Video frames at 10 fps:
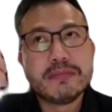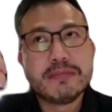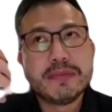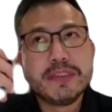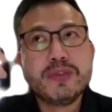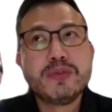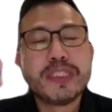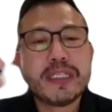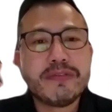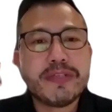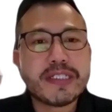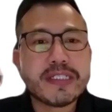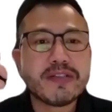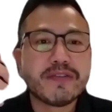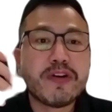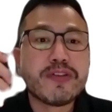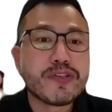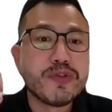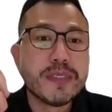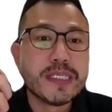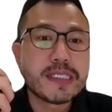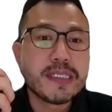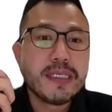new generations of consumers